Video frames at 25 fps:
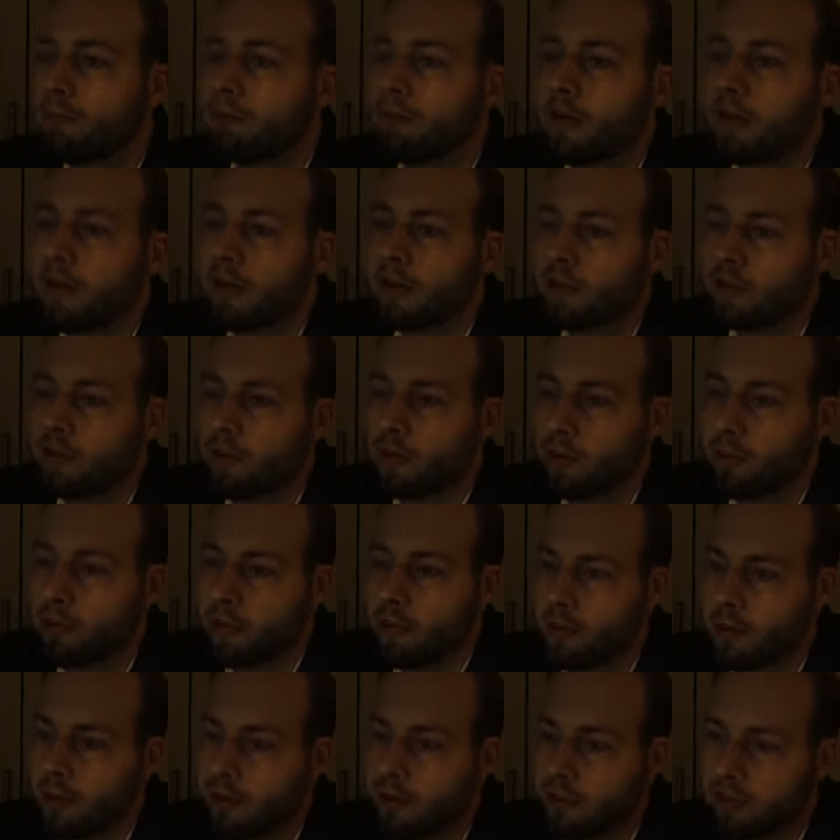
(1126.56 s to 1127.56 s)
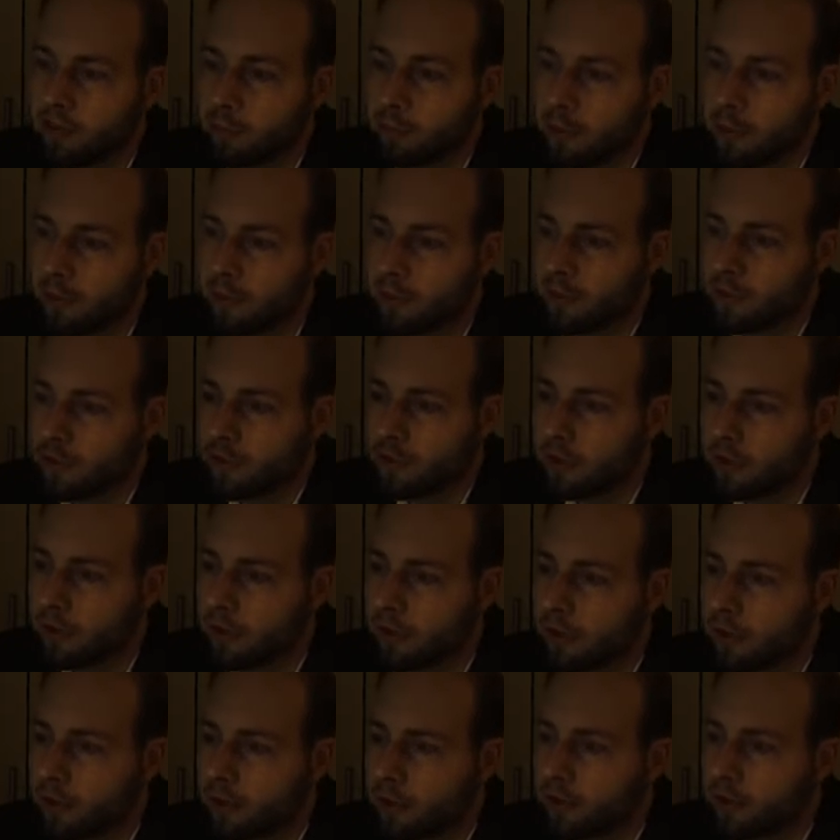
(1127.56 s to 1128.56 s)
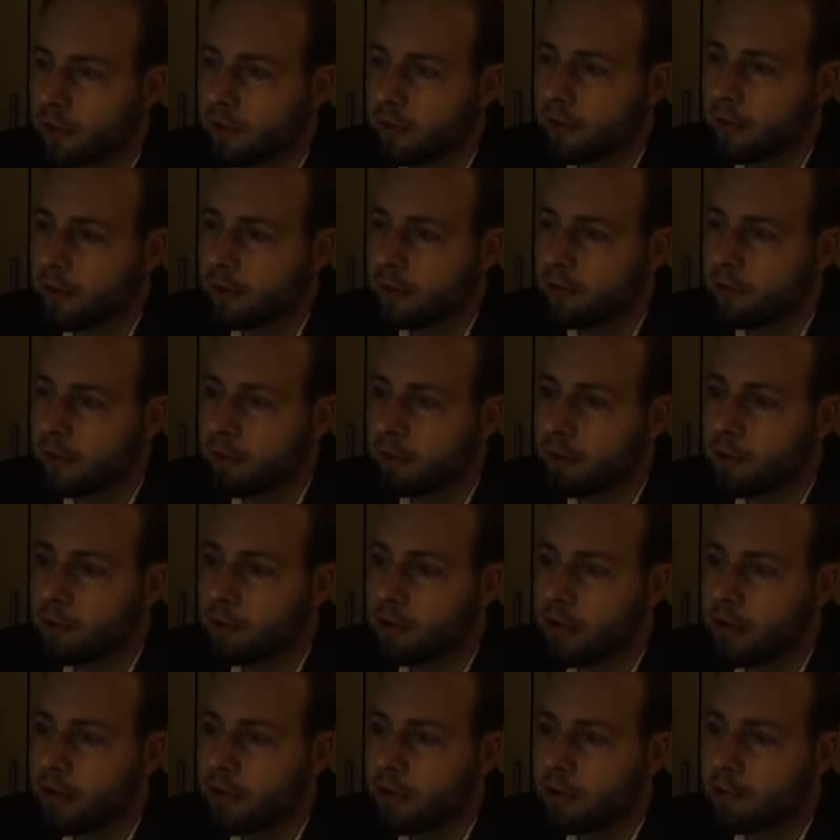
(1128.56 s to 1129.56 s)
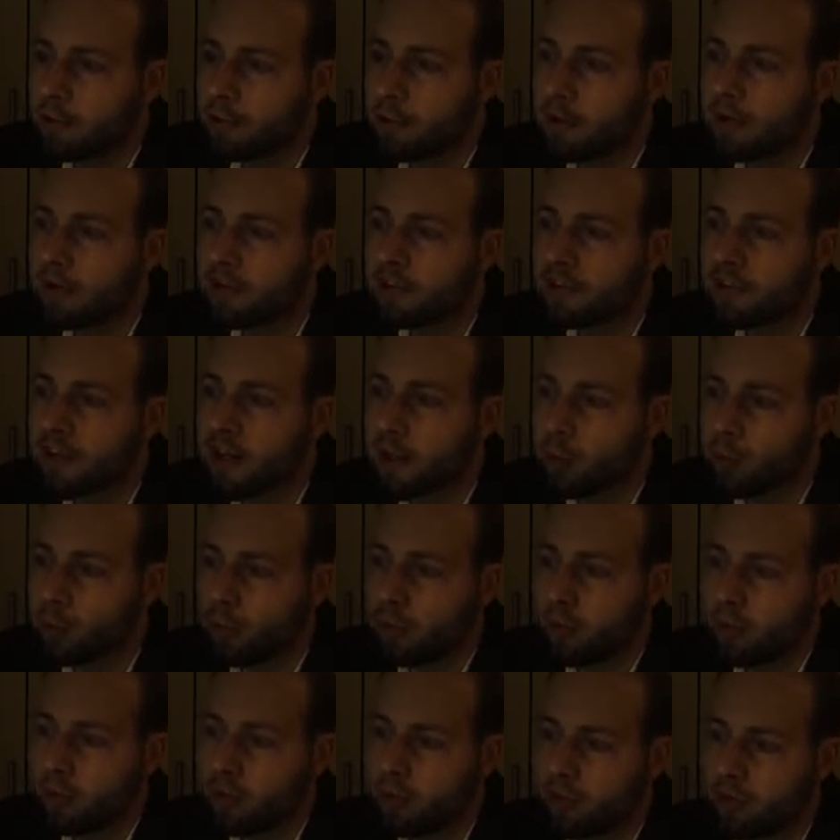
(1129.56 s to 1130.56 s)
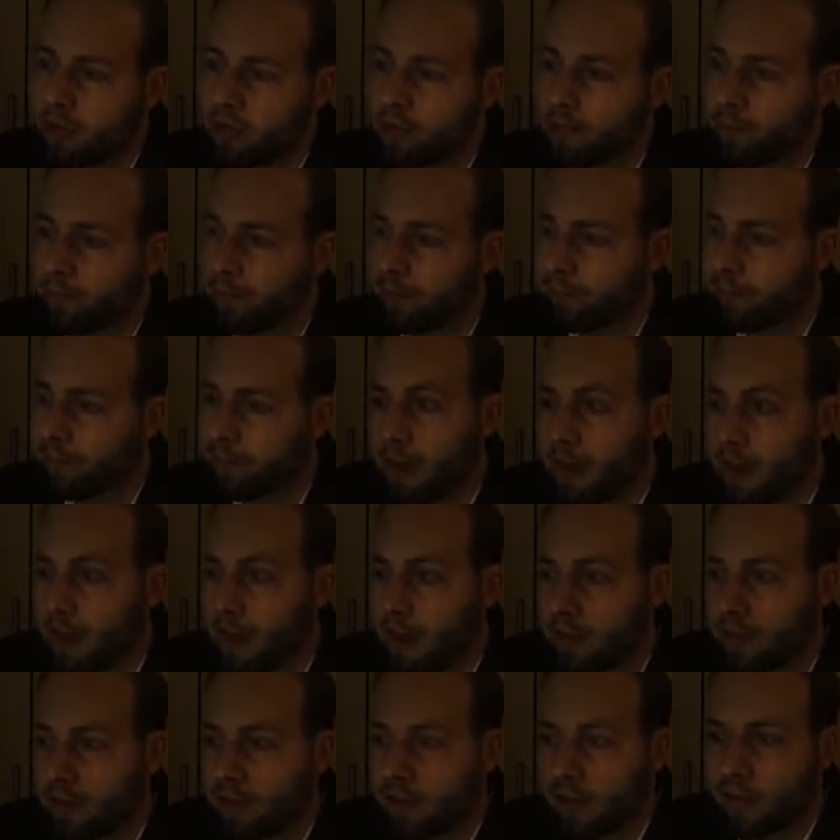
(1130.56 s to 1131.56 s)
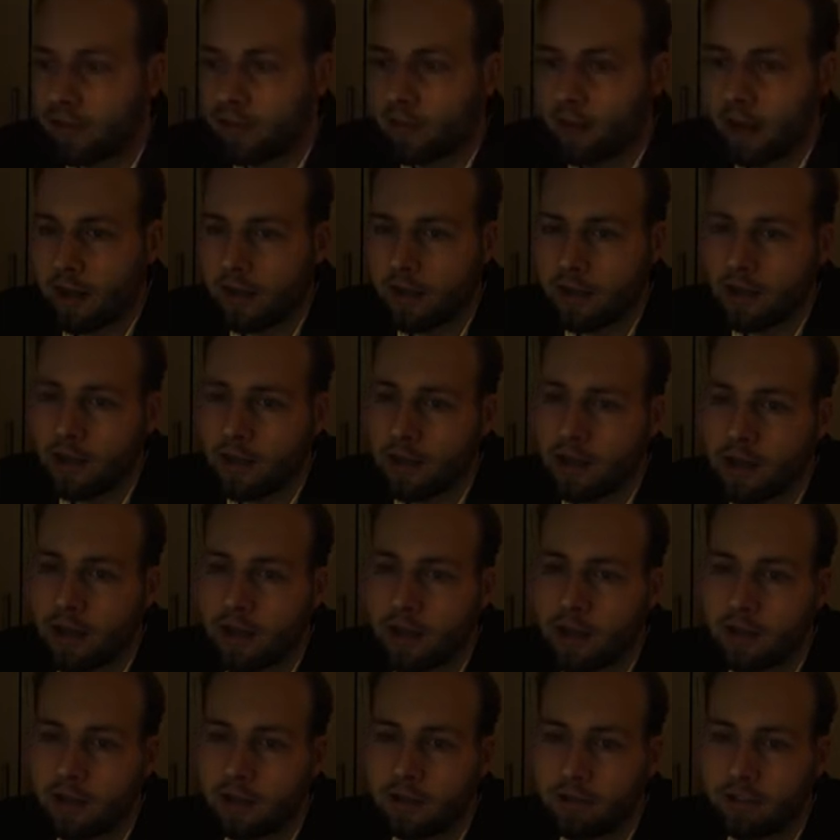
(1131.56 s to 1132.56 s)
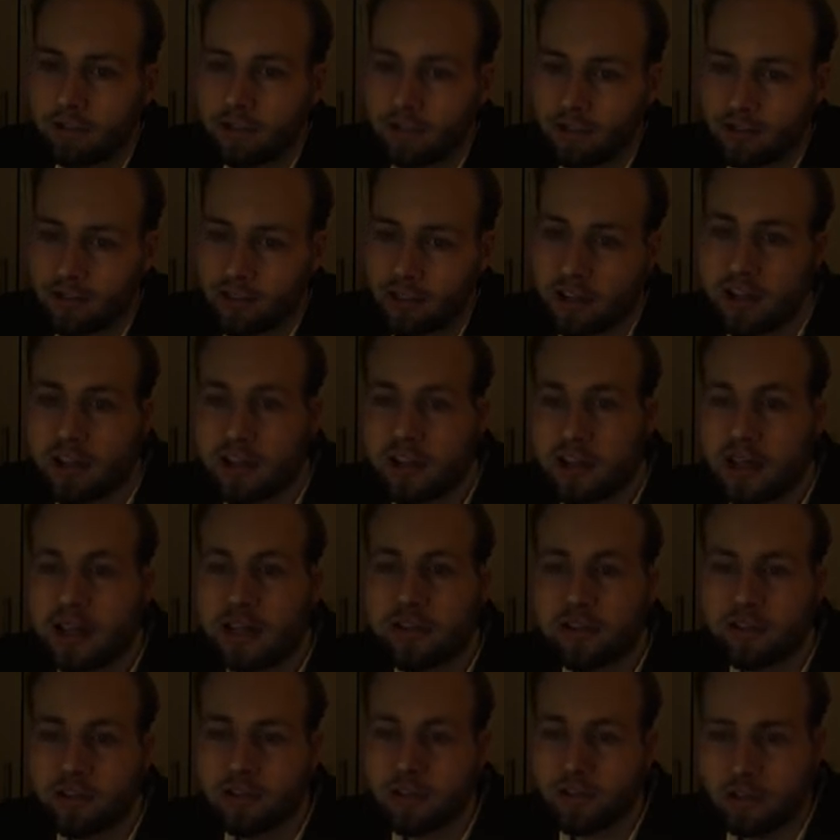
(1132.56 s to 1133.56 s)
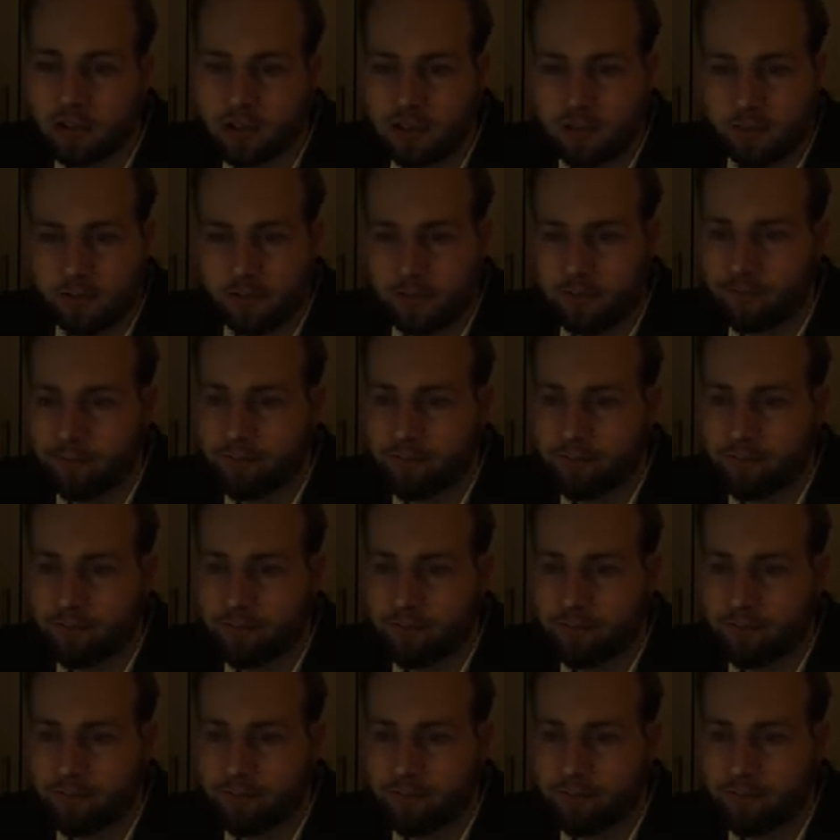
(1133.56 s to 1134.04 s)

It is commonly supposed that they have communicated by sounds and tentacular gesticulations.